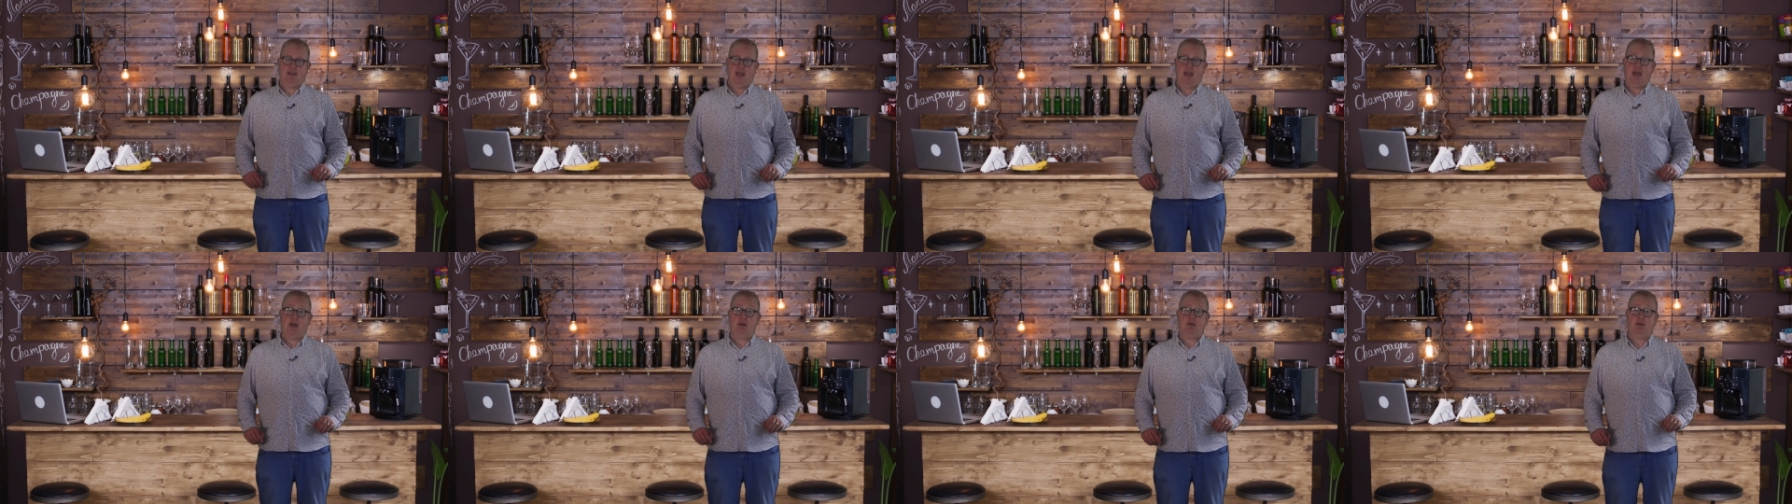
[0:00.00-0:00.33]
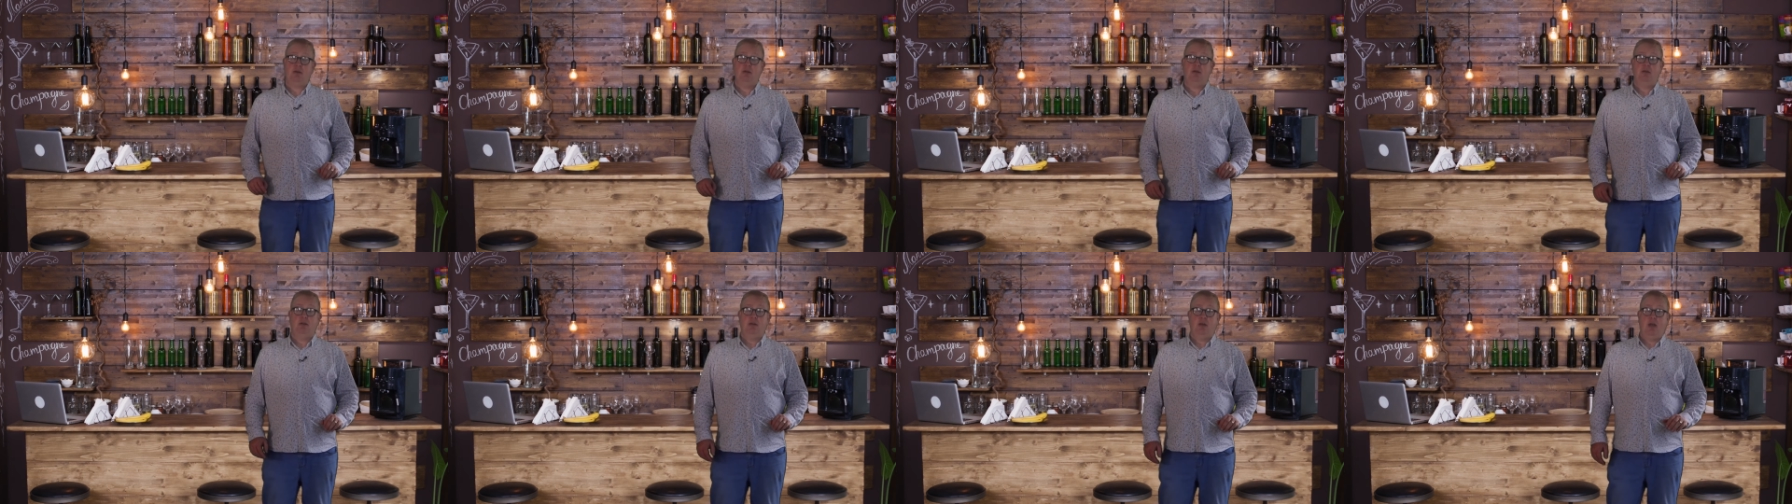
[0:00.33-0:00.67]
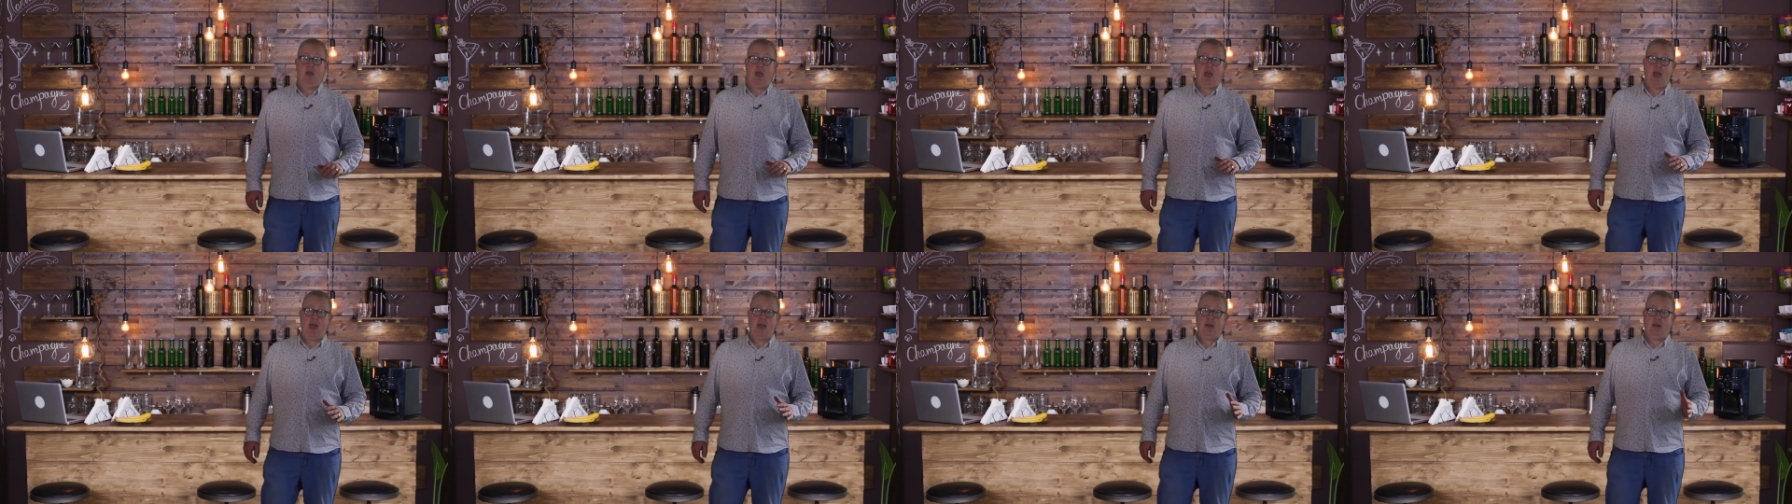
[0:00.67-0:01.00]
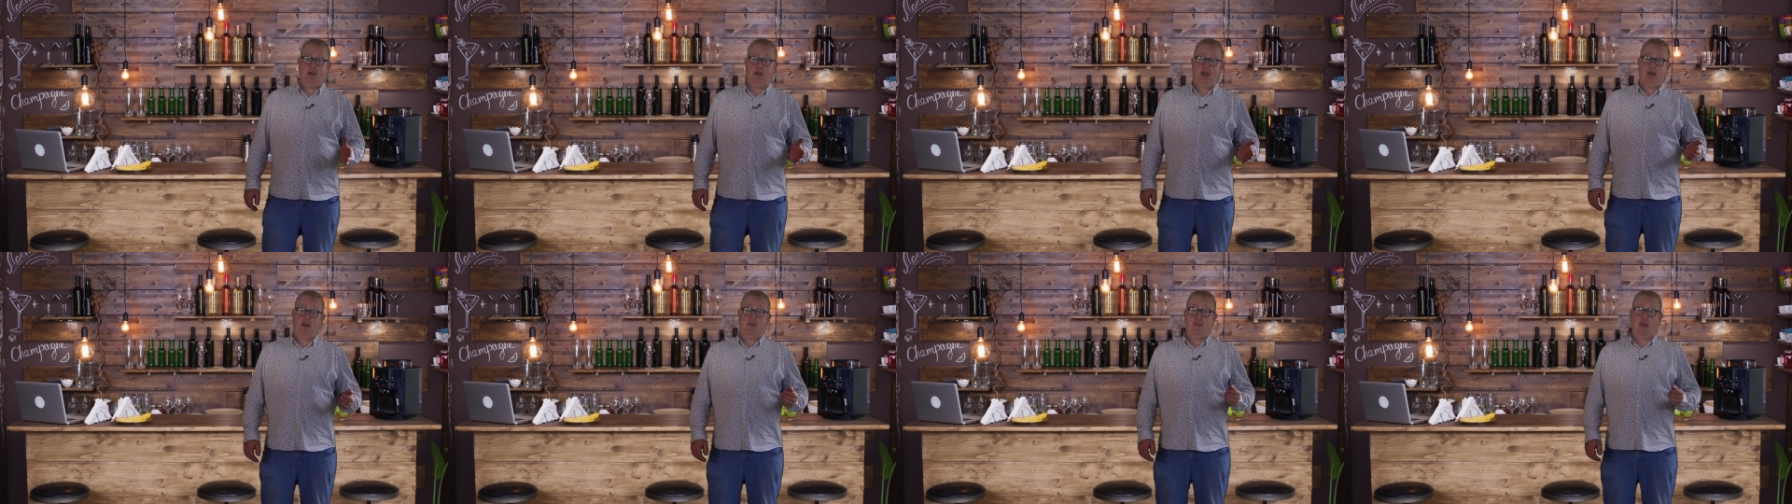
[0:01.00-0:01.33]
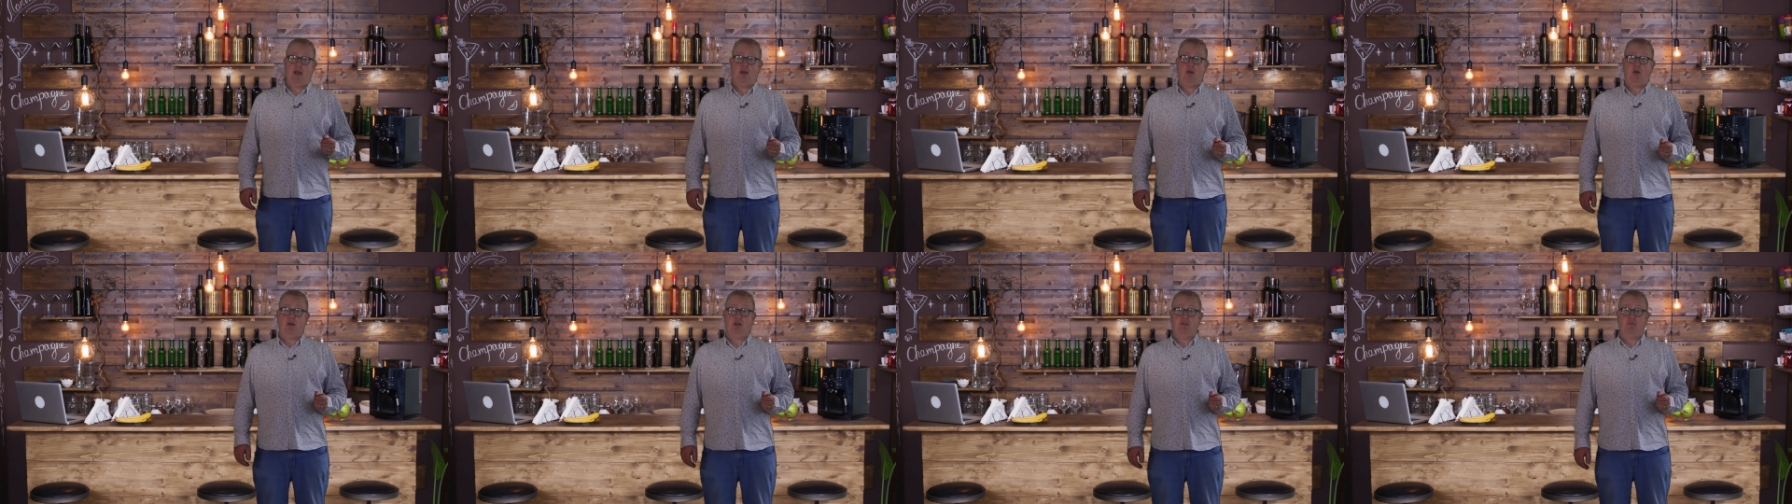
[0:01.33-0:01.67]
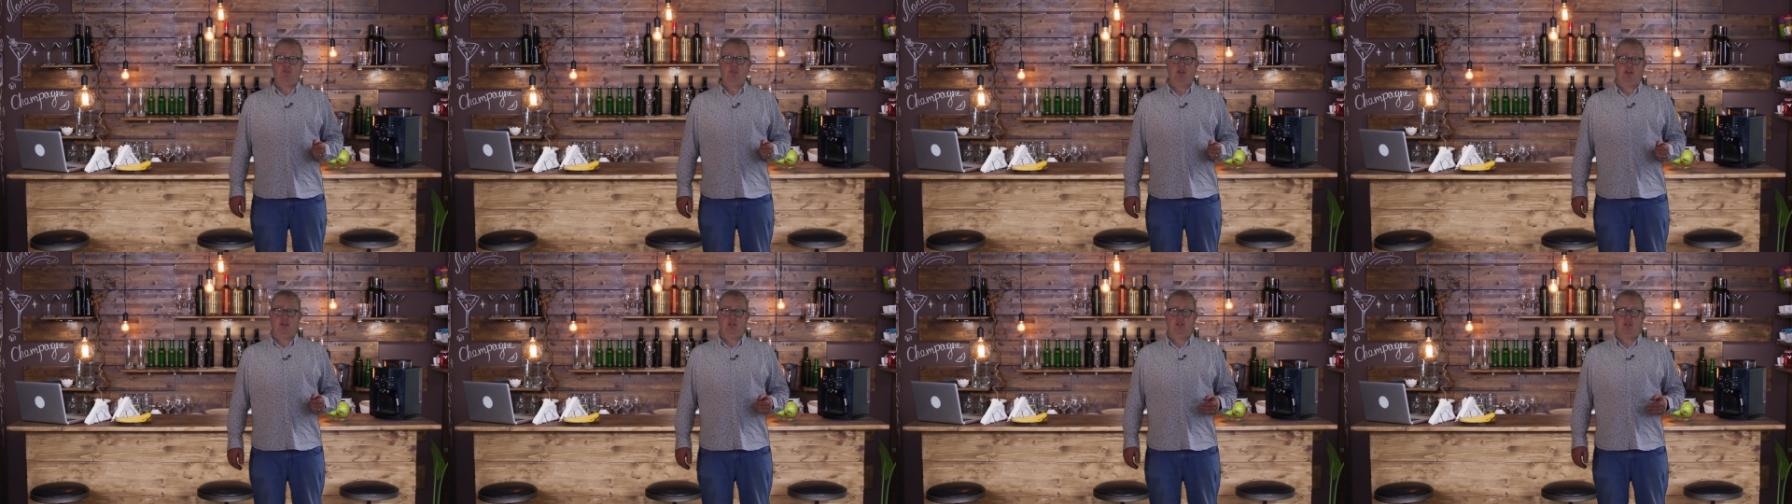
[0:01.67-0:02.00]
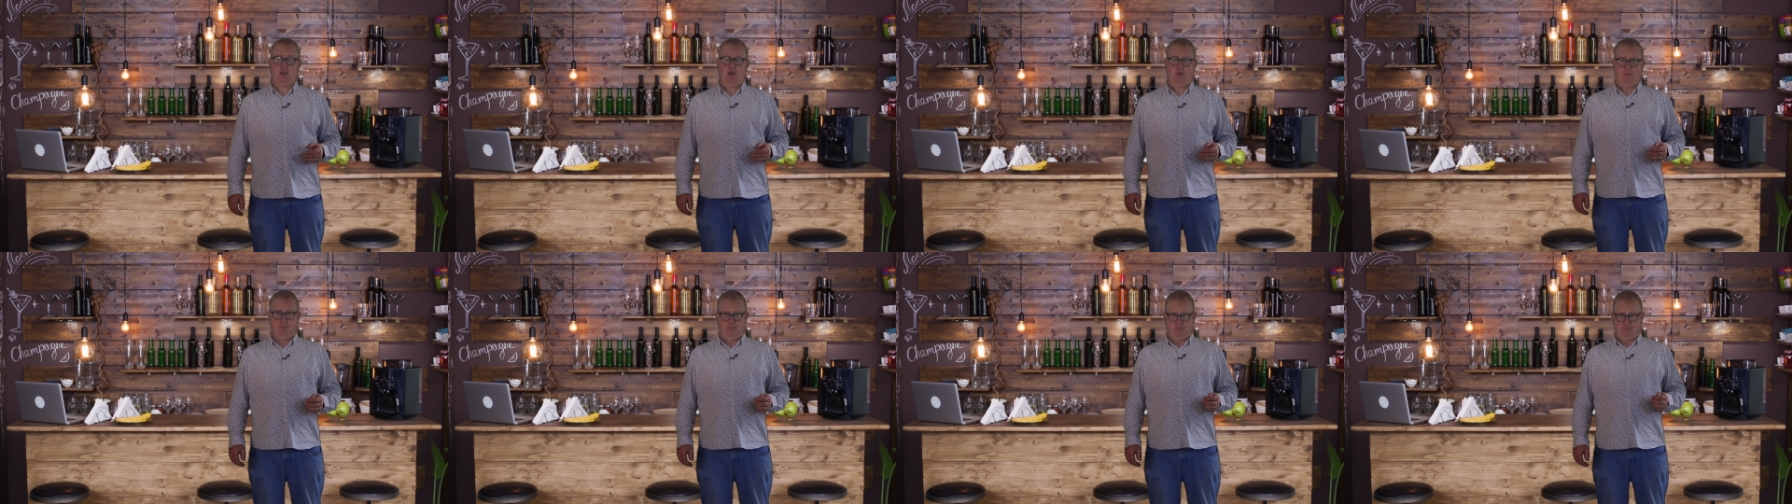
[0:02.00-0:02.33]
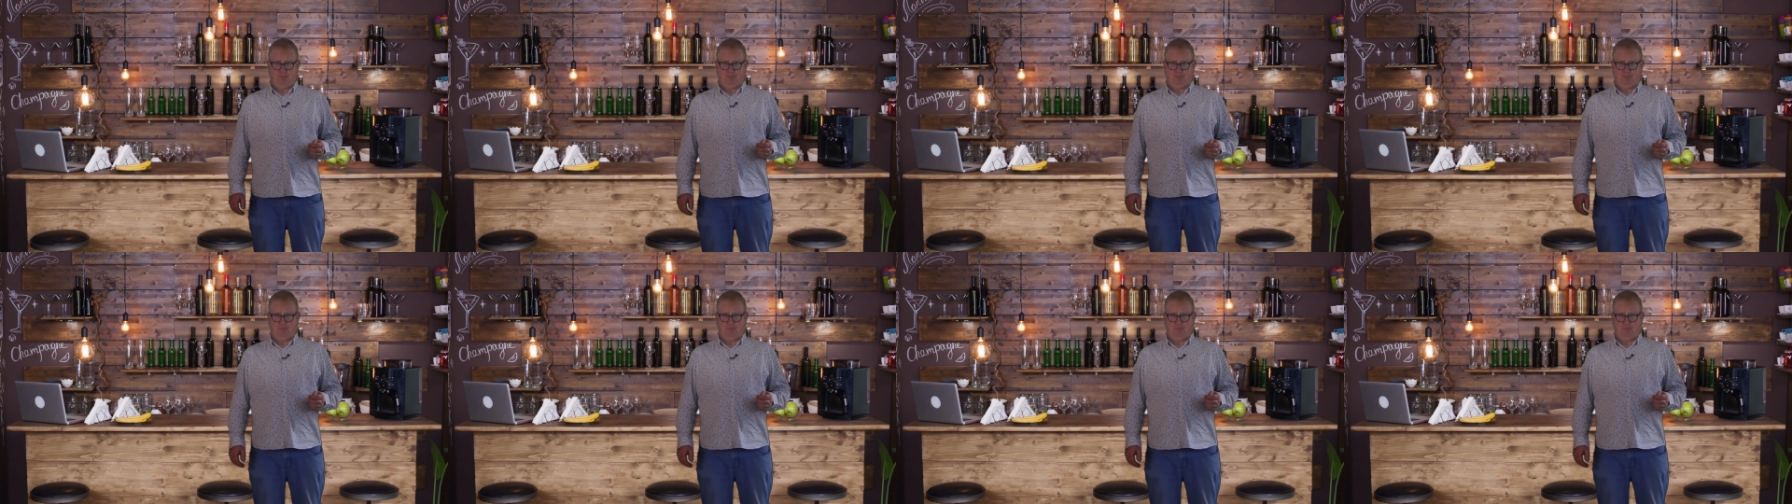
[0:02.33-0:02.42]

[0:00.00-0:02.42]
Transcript: down, and, and that kind of thing. So